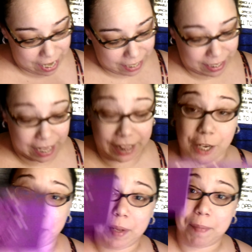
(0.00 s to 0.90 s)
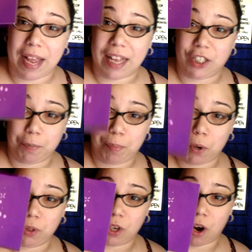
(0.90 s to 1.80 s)
a Let There Be Magic
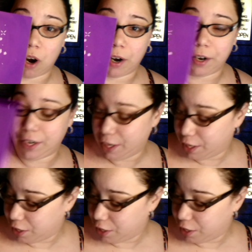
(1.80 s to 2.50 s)
postcard